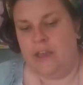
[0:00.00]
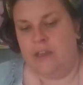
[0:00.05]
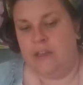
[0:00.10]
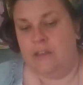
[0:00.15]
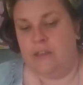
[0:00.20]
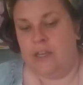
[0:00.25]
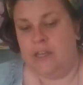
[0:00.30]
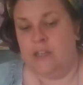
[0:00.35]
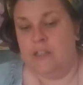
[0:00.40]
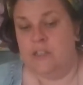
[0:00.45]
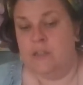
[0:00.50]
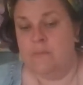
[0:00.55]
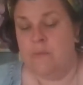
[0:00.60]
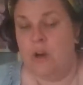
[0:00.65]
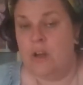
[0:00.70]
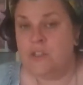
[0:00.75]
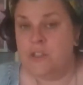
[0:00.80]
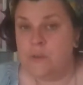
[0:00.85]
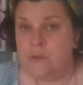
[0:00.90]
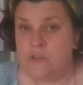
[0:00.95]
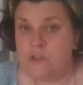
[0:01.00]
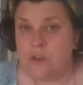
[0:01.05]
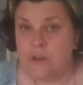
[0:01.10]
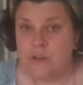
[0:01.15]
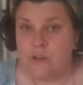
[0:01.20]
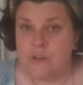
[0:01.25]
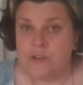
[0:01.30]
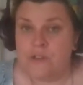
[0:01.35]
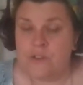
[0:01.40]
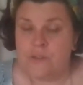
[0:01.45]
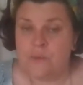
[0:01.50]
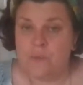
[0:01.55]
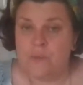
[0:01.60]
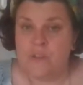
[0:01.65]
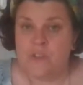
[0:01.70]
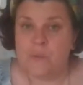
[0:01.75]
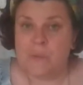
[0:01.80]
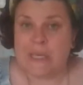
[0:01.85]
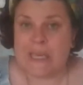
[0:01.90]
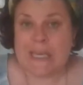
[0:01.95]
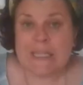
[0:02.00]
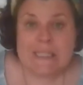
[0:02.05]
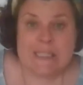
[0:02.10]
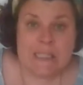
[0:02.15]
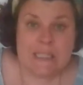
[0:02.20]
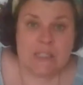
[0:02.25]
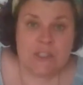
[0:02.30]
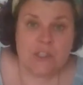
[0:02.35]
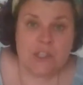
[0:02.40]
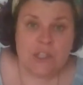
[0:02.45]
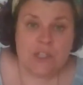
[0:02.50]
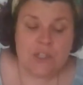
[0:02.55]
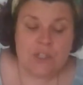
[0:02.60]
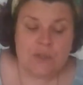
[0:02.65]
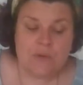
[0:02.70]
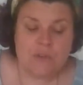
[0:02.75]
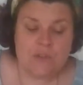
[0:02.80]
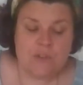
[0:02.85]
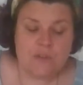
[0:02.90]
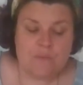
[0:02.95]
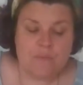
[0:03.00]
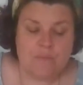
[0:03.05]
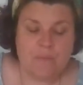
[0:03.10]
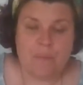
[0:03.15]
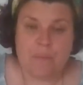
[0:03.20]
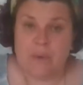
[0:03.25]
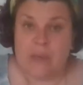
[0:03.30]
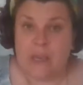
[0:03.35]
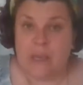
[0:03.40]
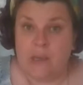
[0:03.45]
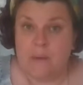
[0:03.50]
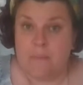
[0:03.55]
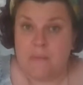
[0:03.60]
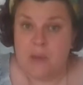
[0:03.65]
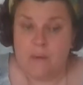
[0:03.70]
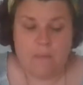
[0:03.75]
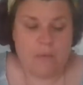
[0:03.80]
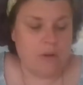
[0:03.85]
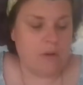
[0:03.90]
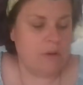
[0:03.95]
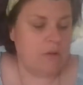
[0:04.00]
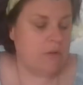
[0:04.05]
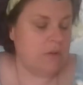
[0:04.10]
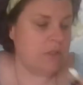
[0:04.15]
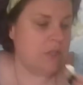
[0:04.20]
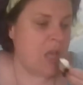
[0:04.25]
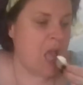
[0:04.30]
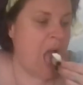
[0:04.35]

like a tomato sauce with spaghetti. So you can do a spaghetti and meatballs.